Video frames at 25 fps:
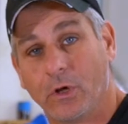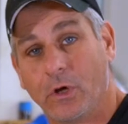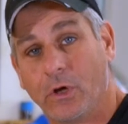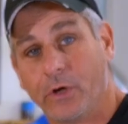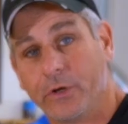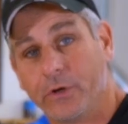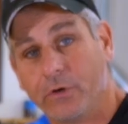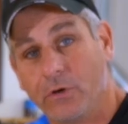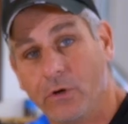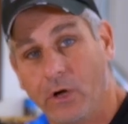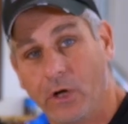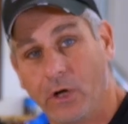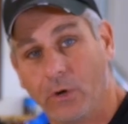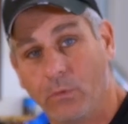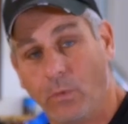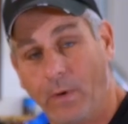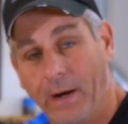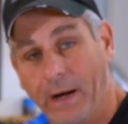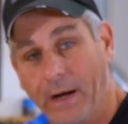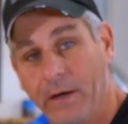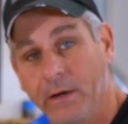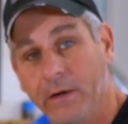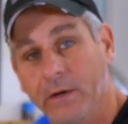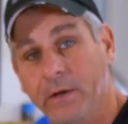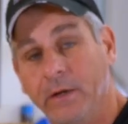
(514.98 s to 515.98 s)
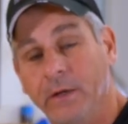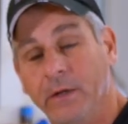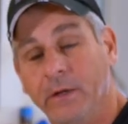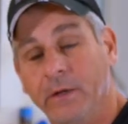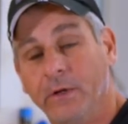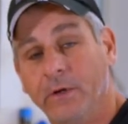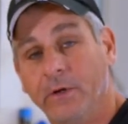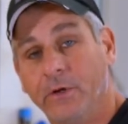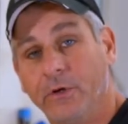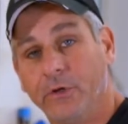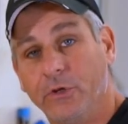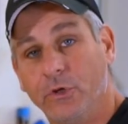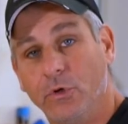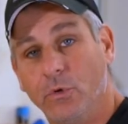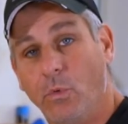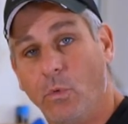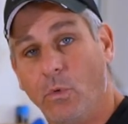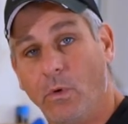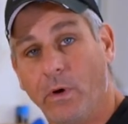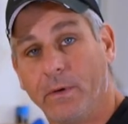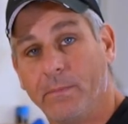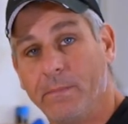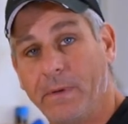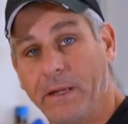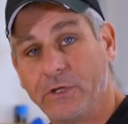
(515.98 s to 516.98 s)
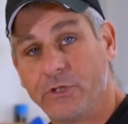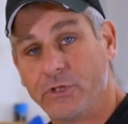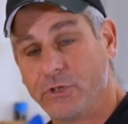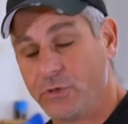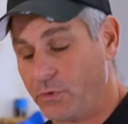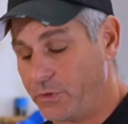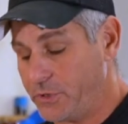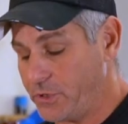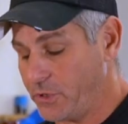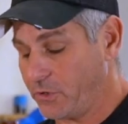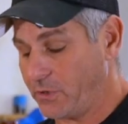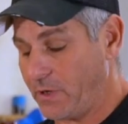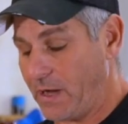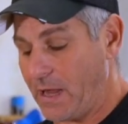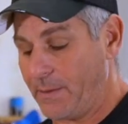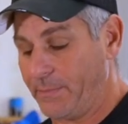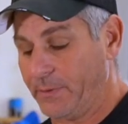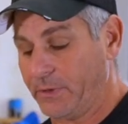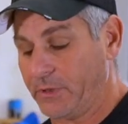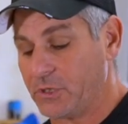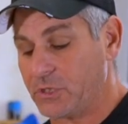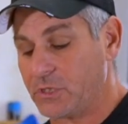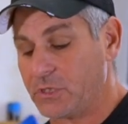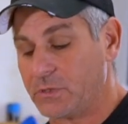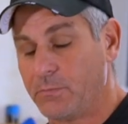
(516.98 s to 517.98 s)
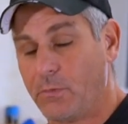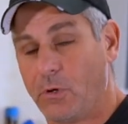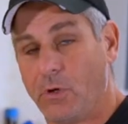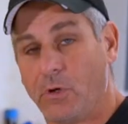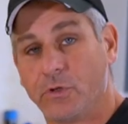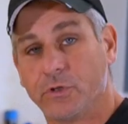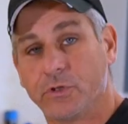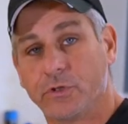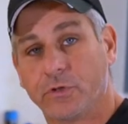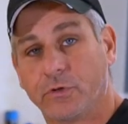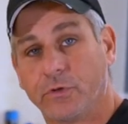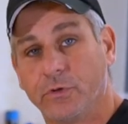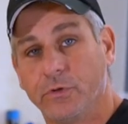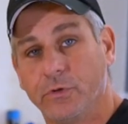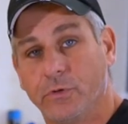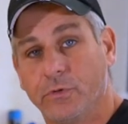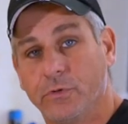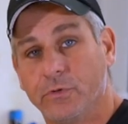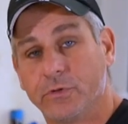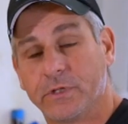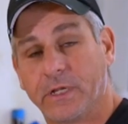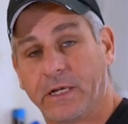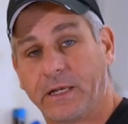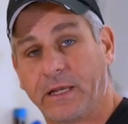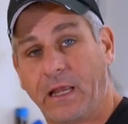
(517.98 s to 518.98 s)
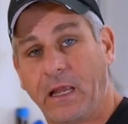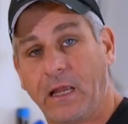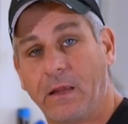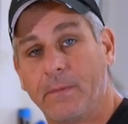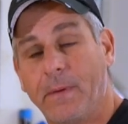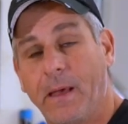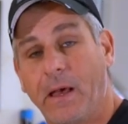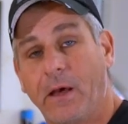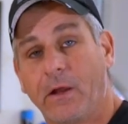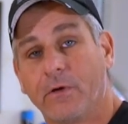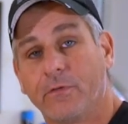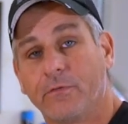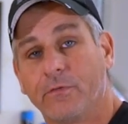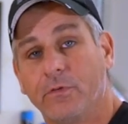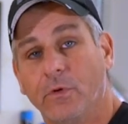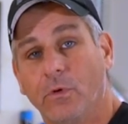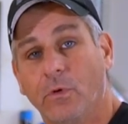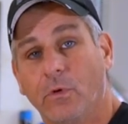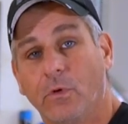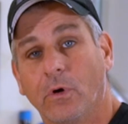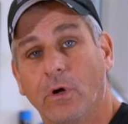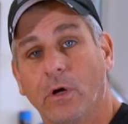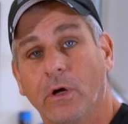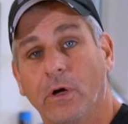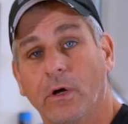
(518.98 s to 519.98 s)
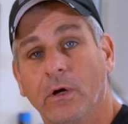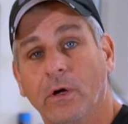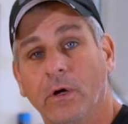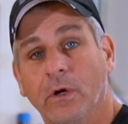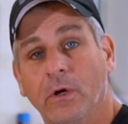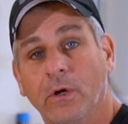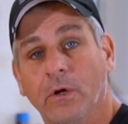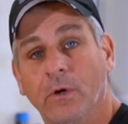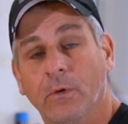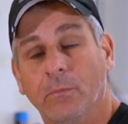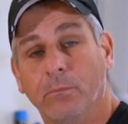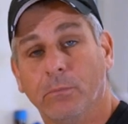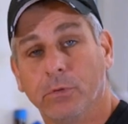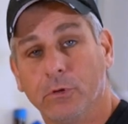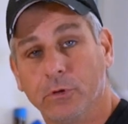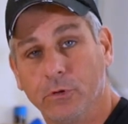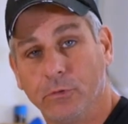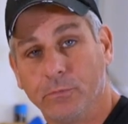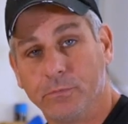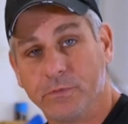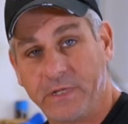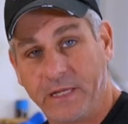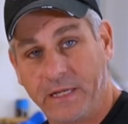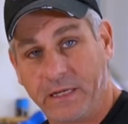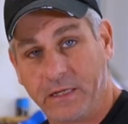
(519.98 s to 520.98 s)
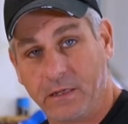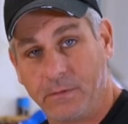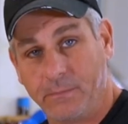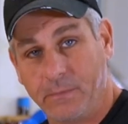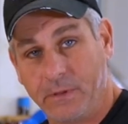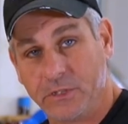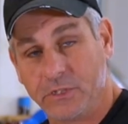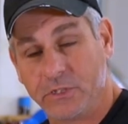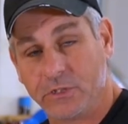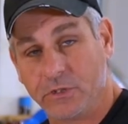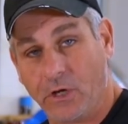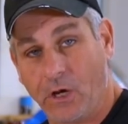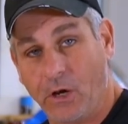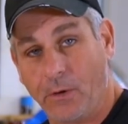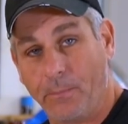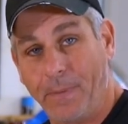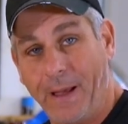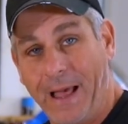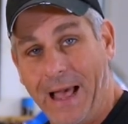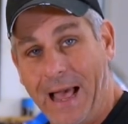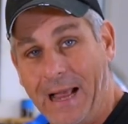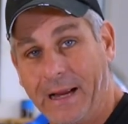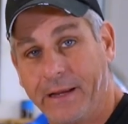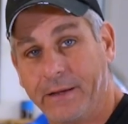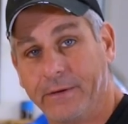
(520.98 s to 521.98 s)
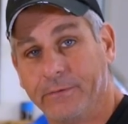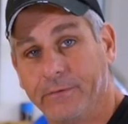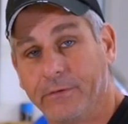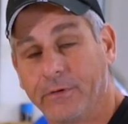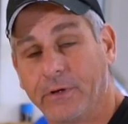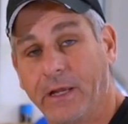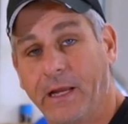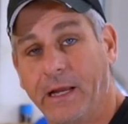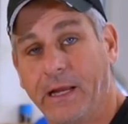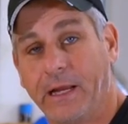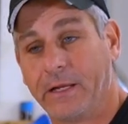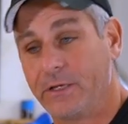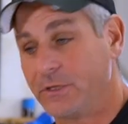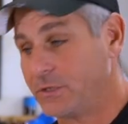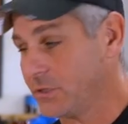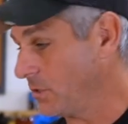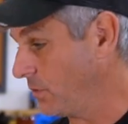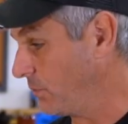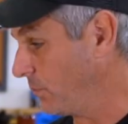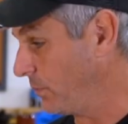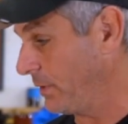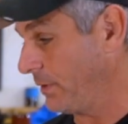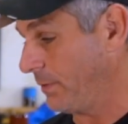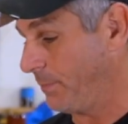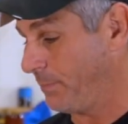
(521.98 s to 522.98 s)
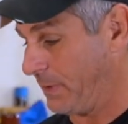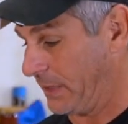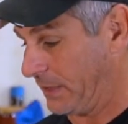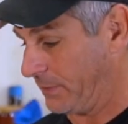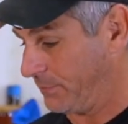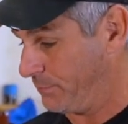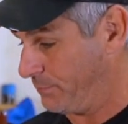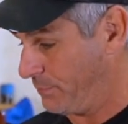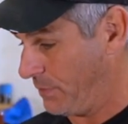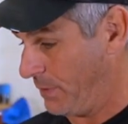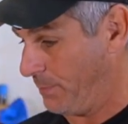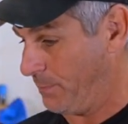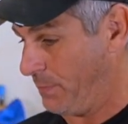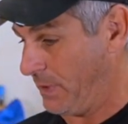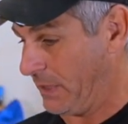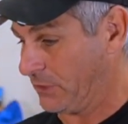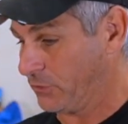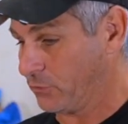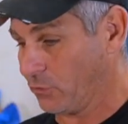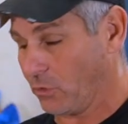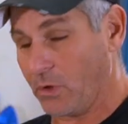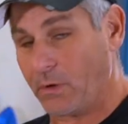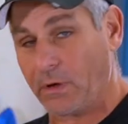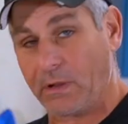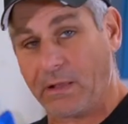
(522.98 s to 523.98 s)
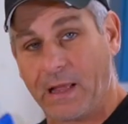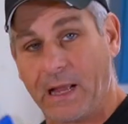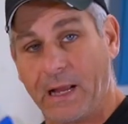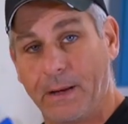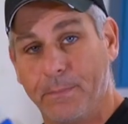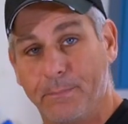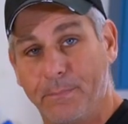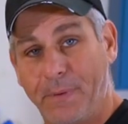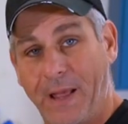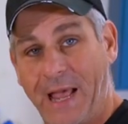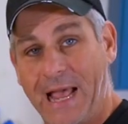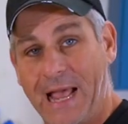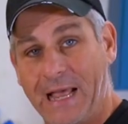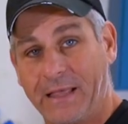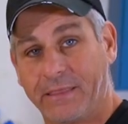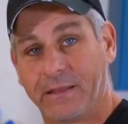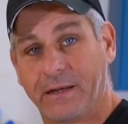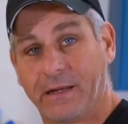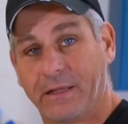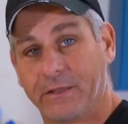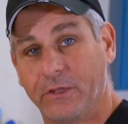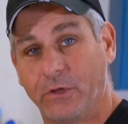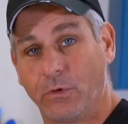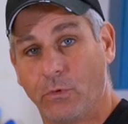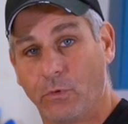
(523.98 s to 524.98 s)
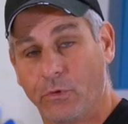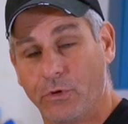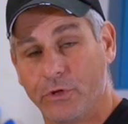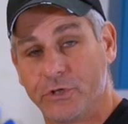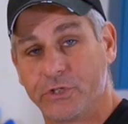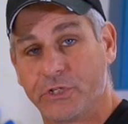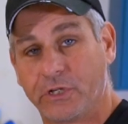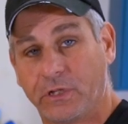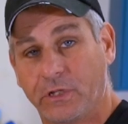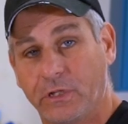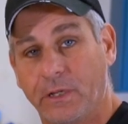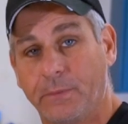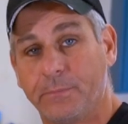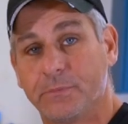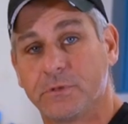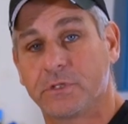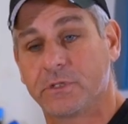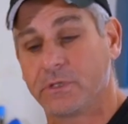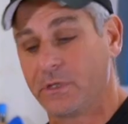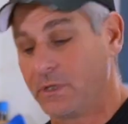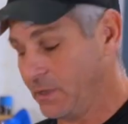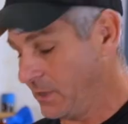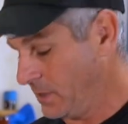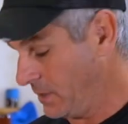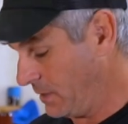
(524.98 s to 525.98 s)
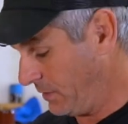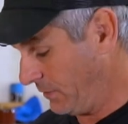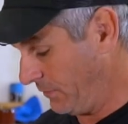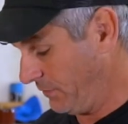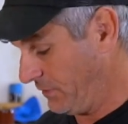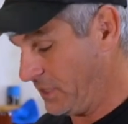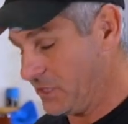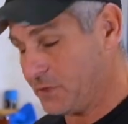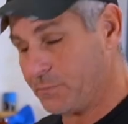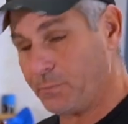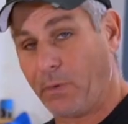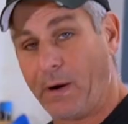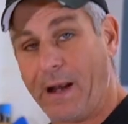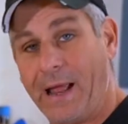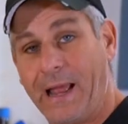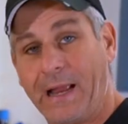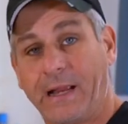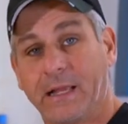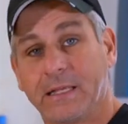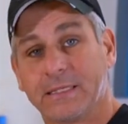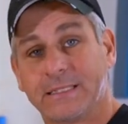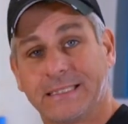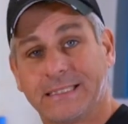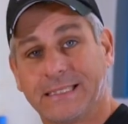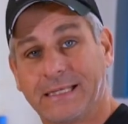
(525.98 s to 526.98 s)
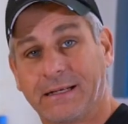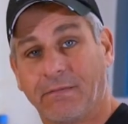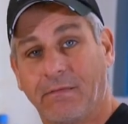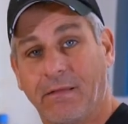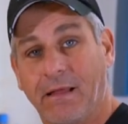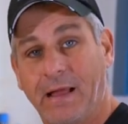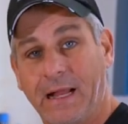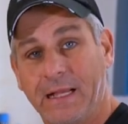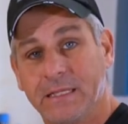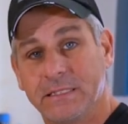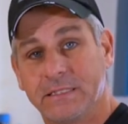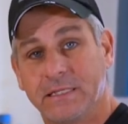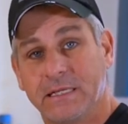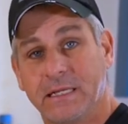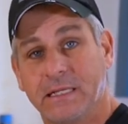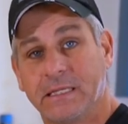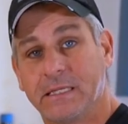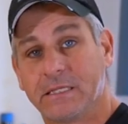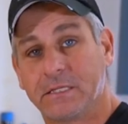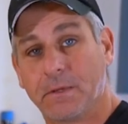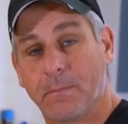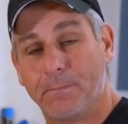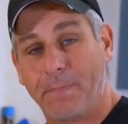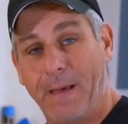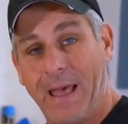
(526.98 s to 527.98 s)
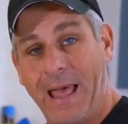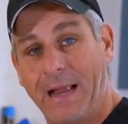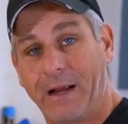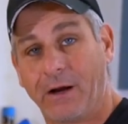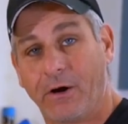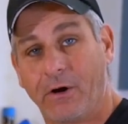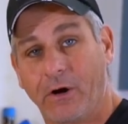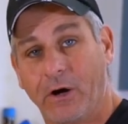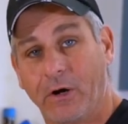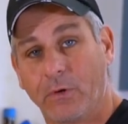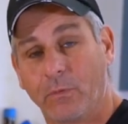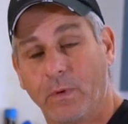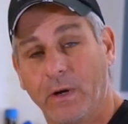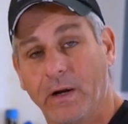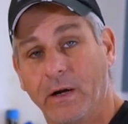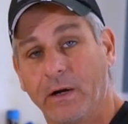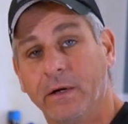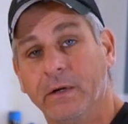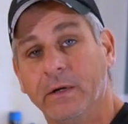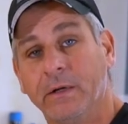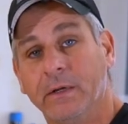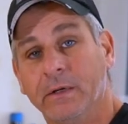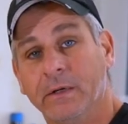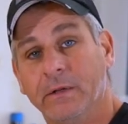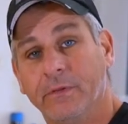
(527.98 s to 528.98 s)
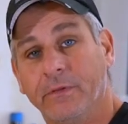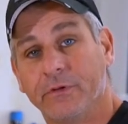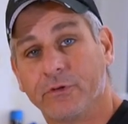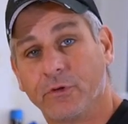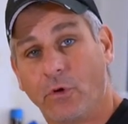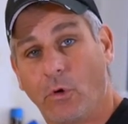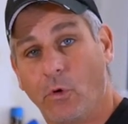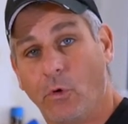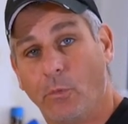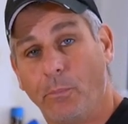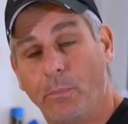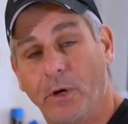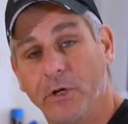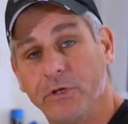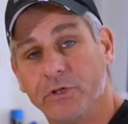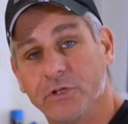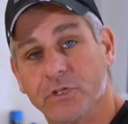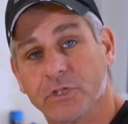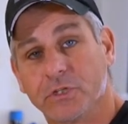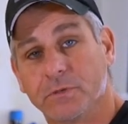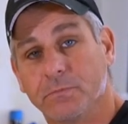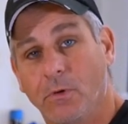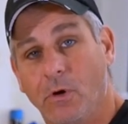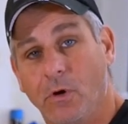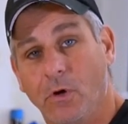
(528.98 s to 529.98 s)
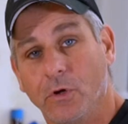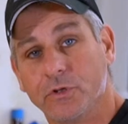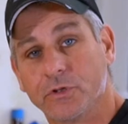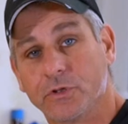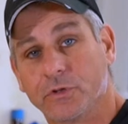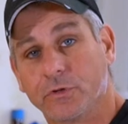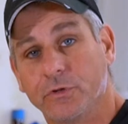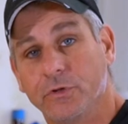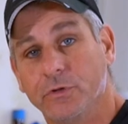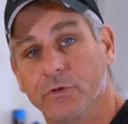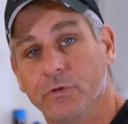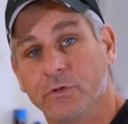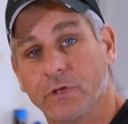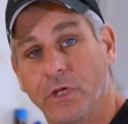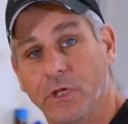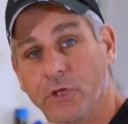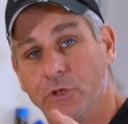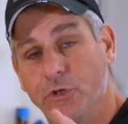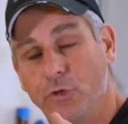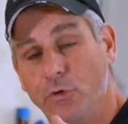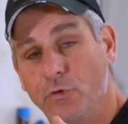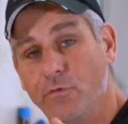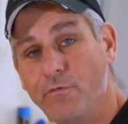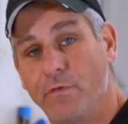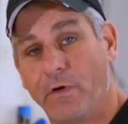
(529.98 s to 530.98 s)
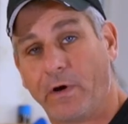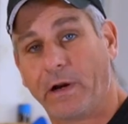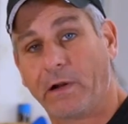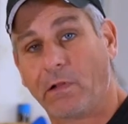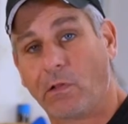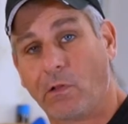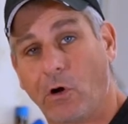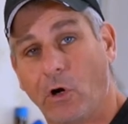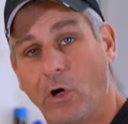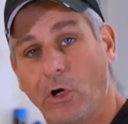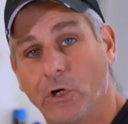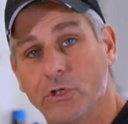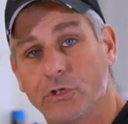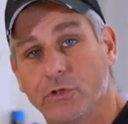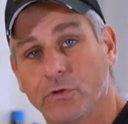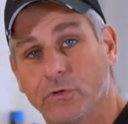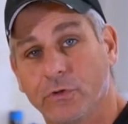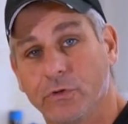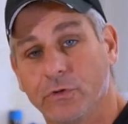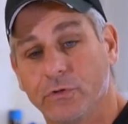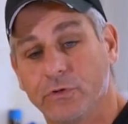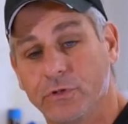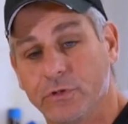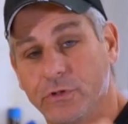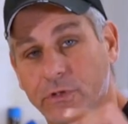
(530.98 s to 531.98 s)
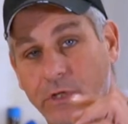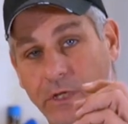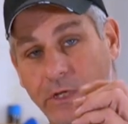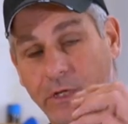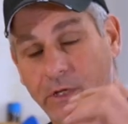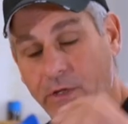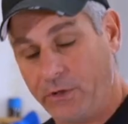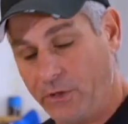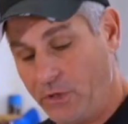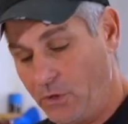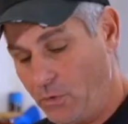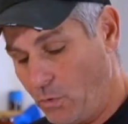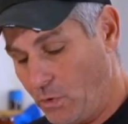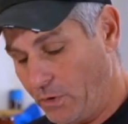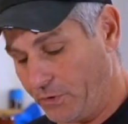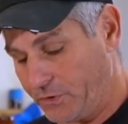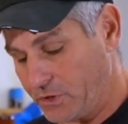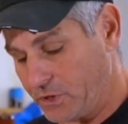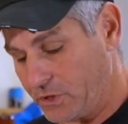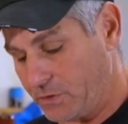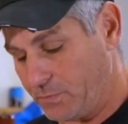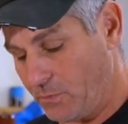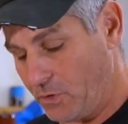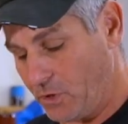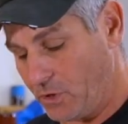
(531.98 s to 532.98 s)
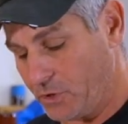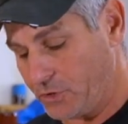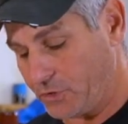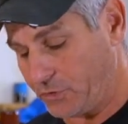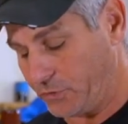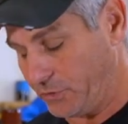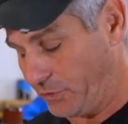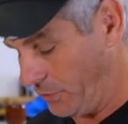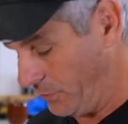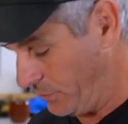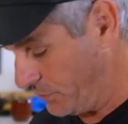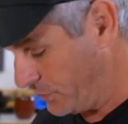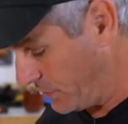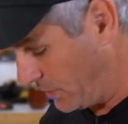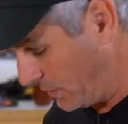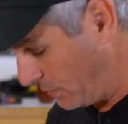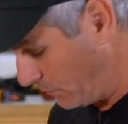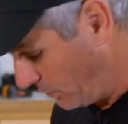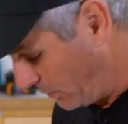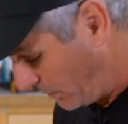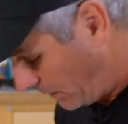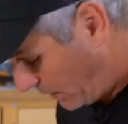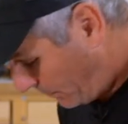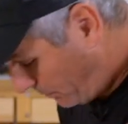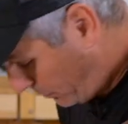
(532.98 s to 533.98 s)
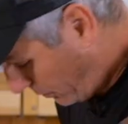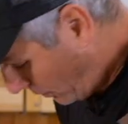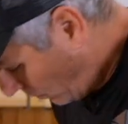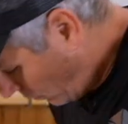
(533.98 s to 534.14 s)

all your hardware. You want to make sure you're grabbing the small screws that came out of your Blum Tandem install pack, okay? So when the big drawer glide pack that had the orange clips, these brackets and the glides in it, there's a bag of hardware. There's a whole bunch of small screws and 2 very large screws. You want the small screws. And we're going to put